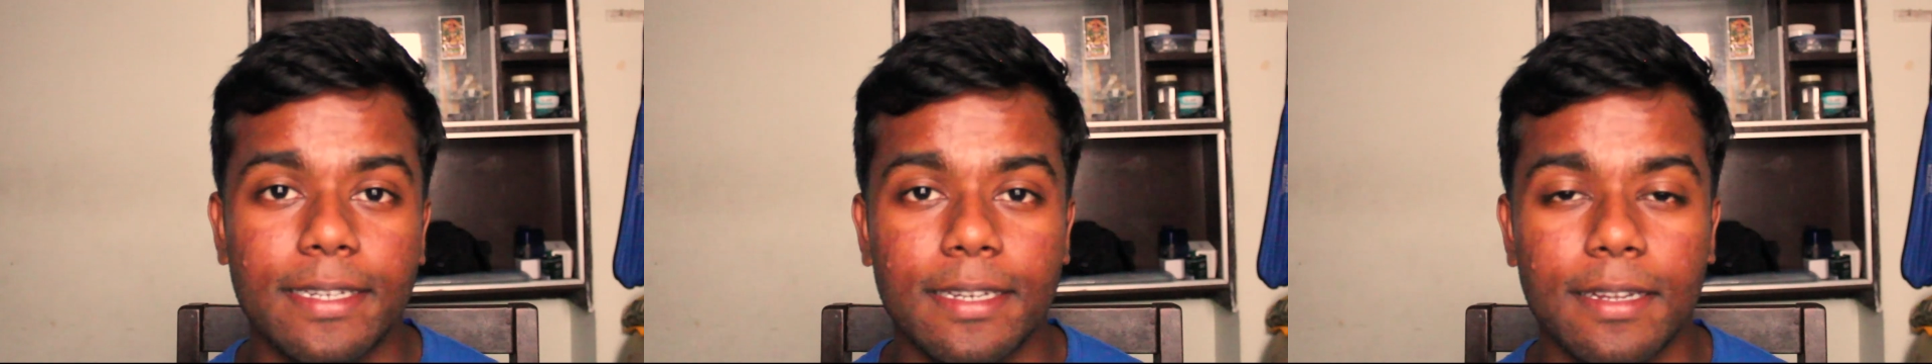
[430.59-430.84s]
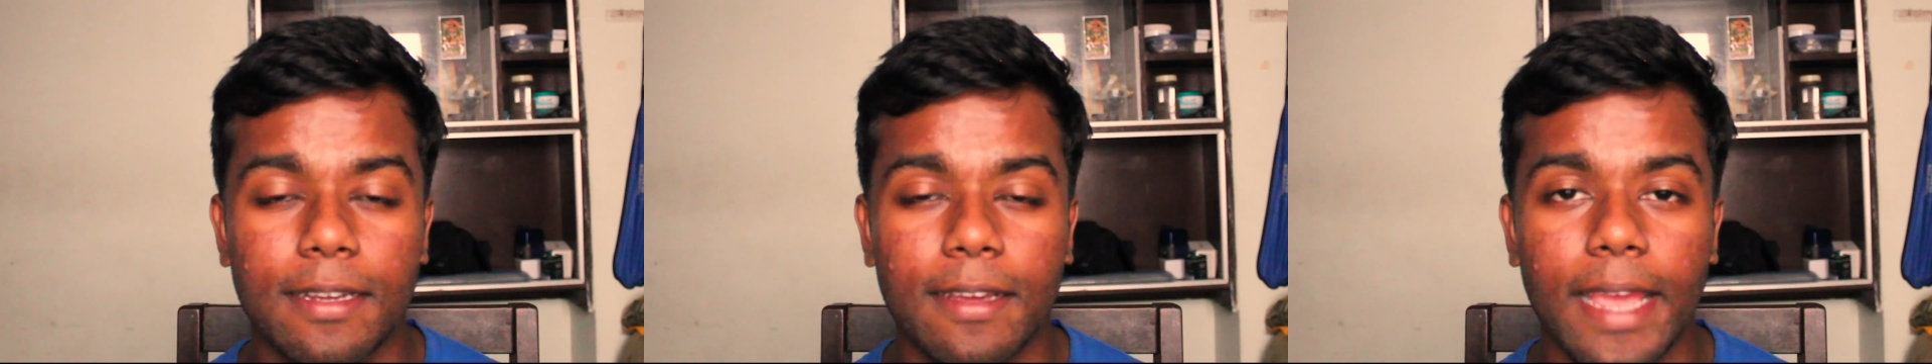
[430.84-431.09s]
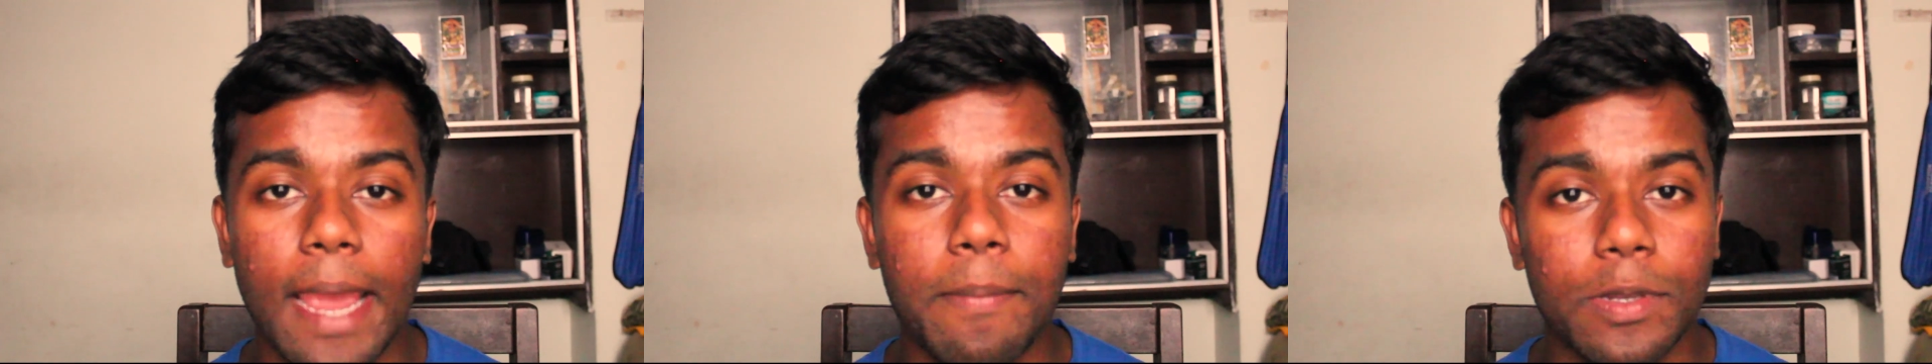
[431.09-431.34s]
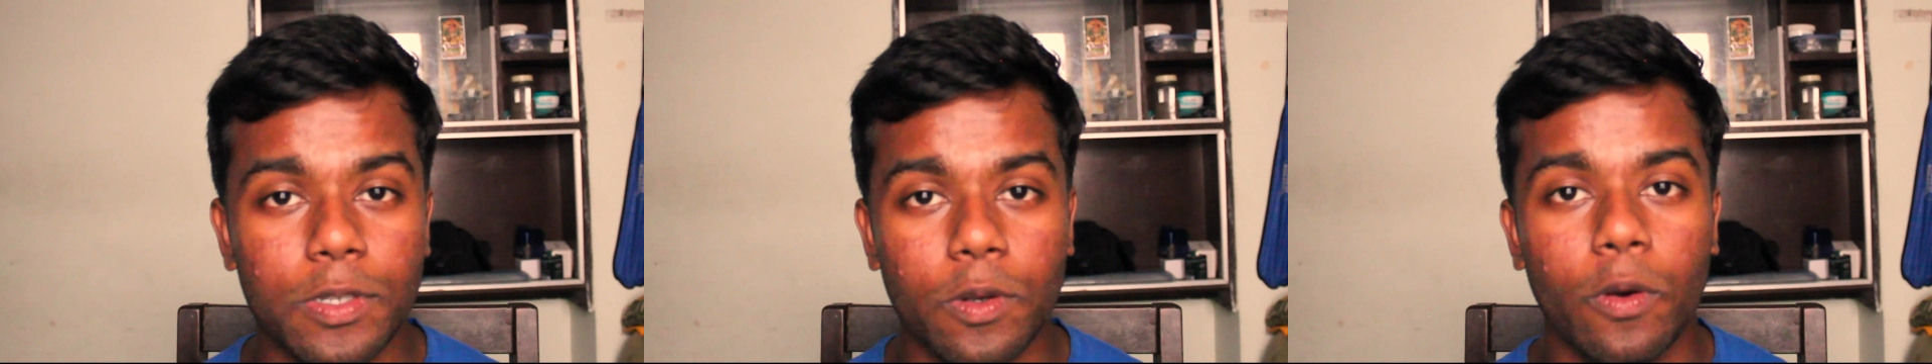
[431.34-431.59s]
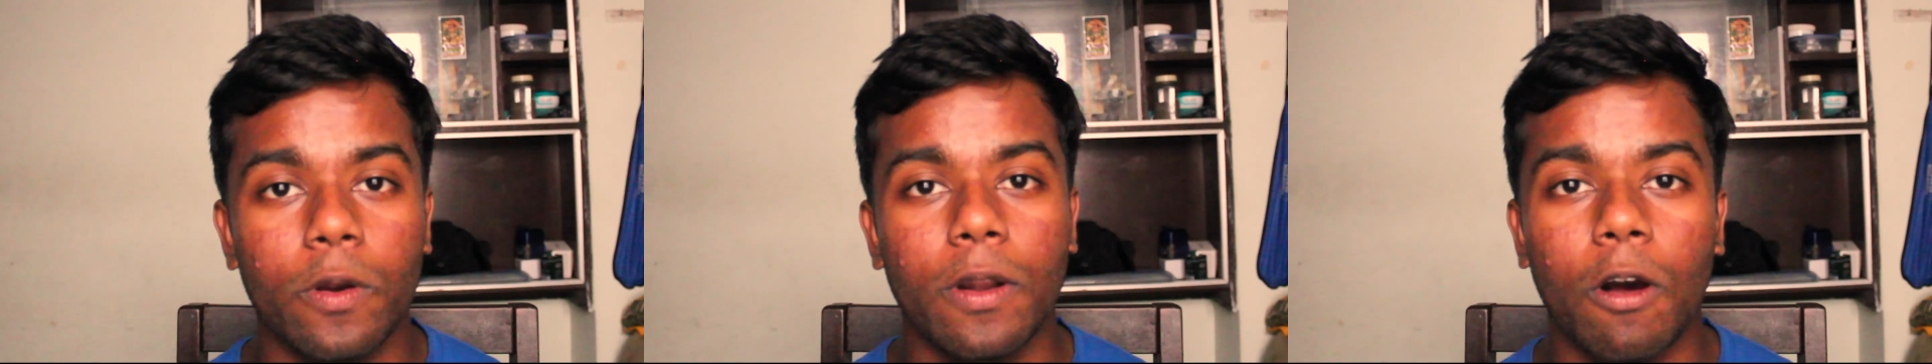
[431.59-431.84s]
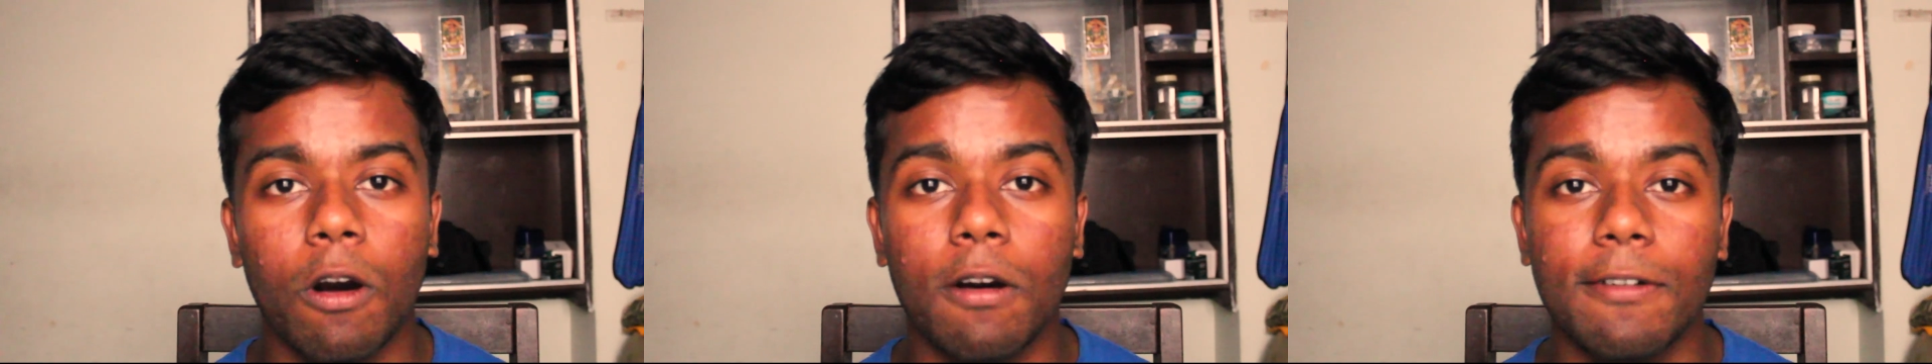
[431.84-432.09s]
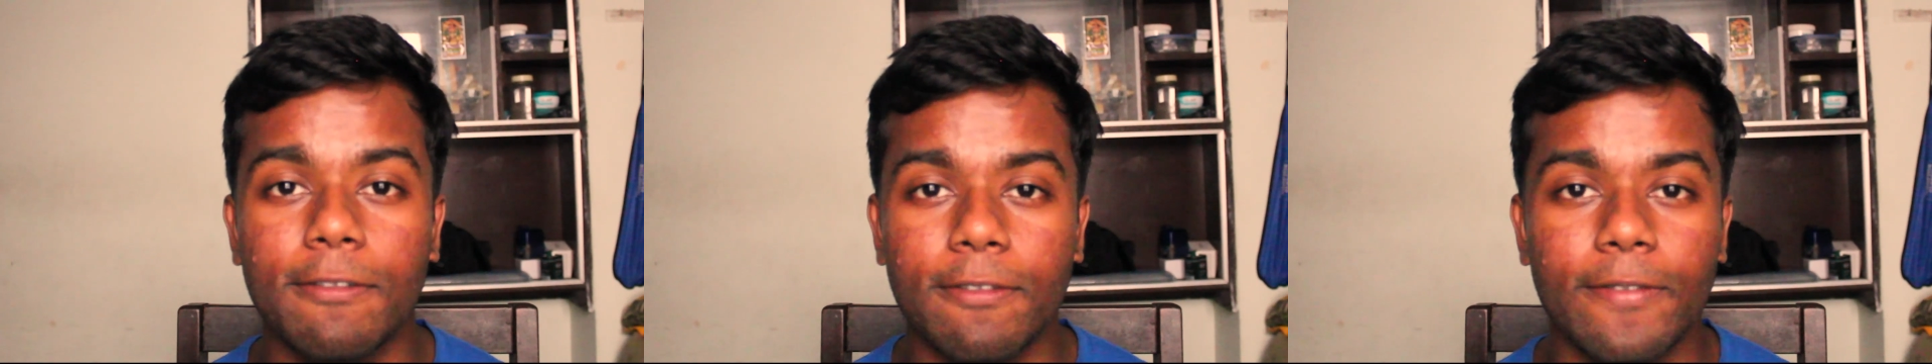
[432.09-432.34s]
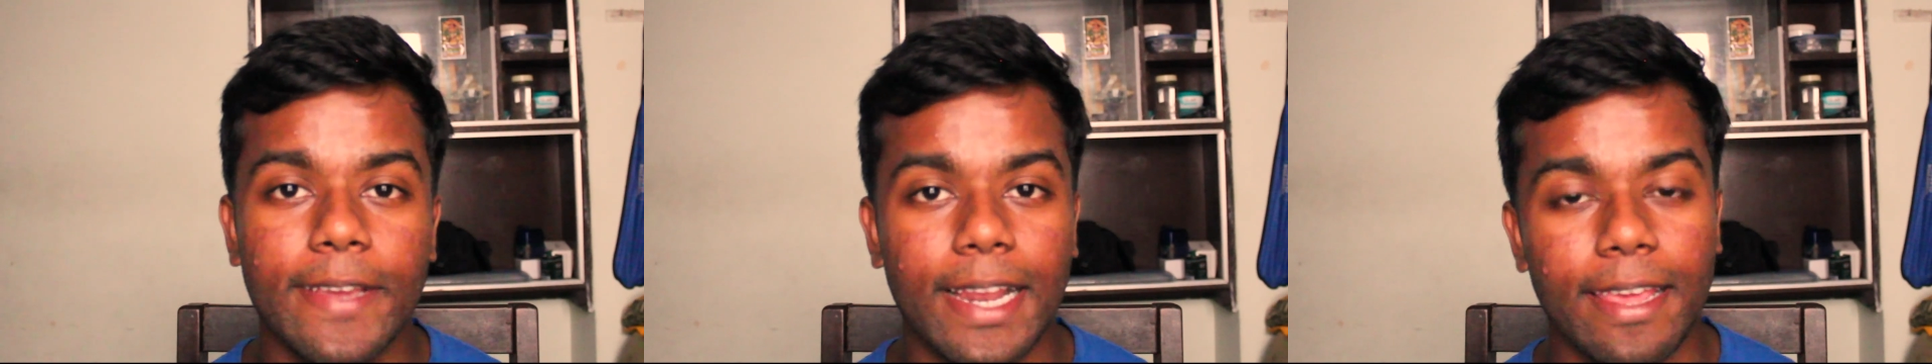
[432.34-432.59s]
episode of Weekly
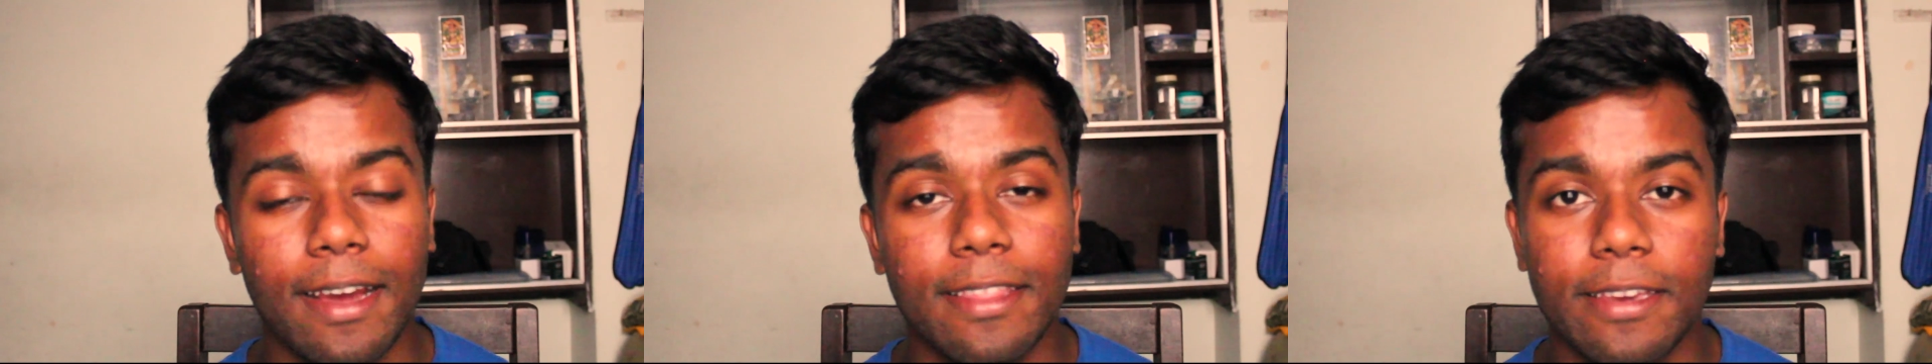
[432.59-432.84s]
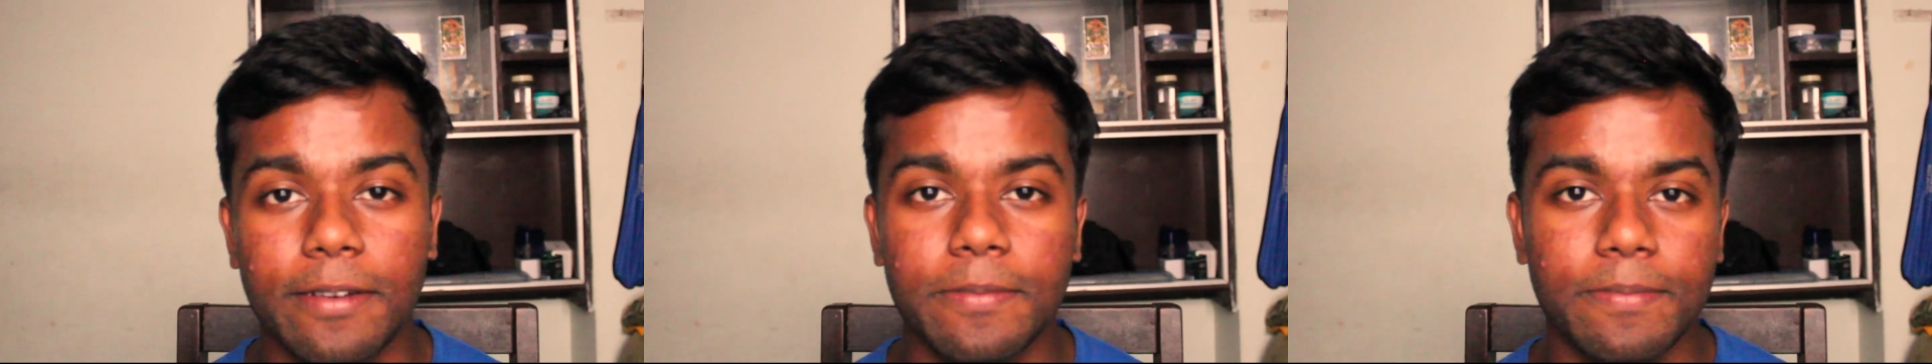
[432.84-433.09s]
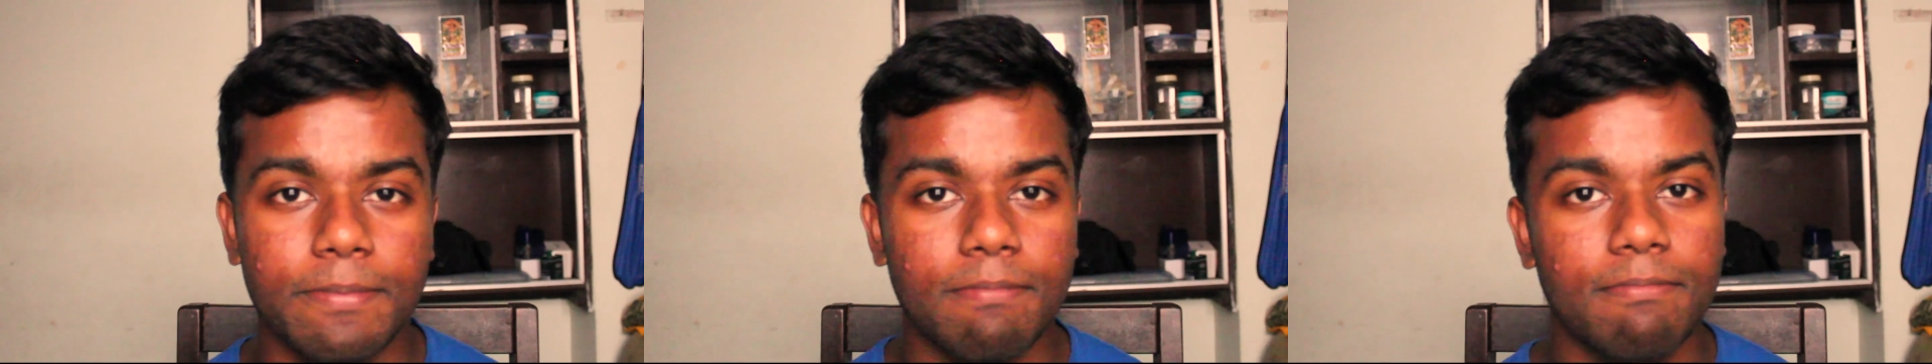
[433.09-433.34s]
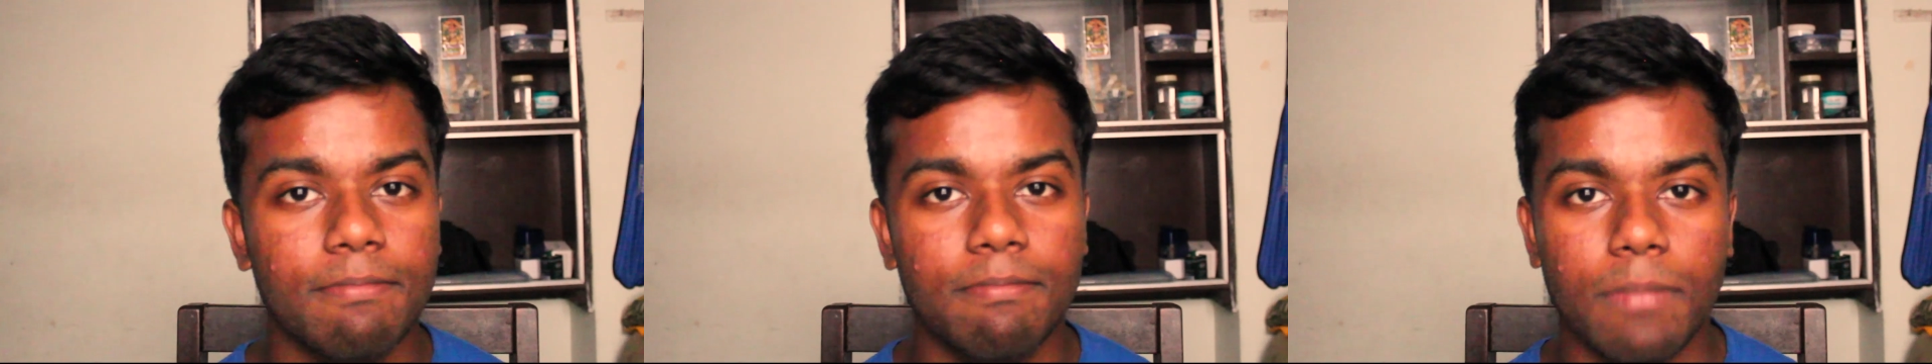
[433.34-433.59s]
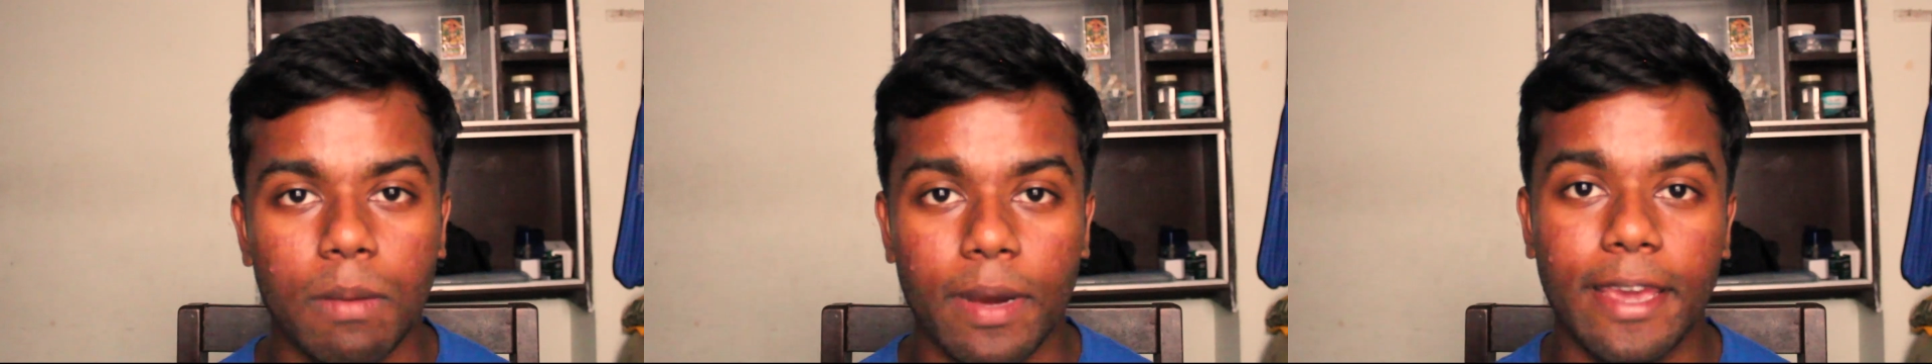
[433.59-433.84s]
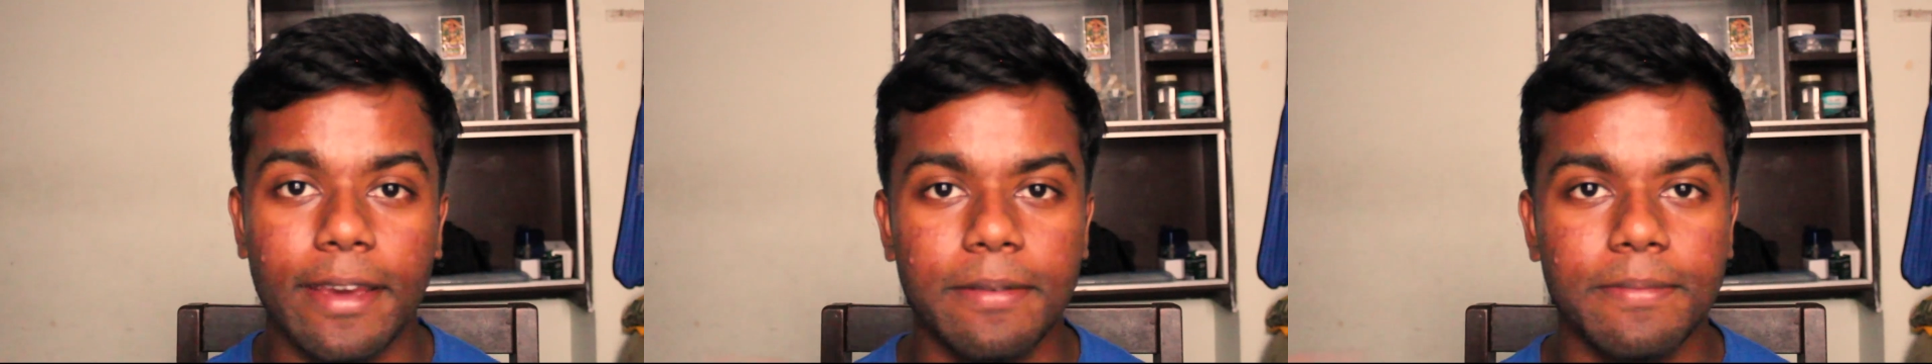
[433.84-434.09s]
Adi. Bye bye.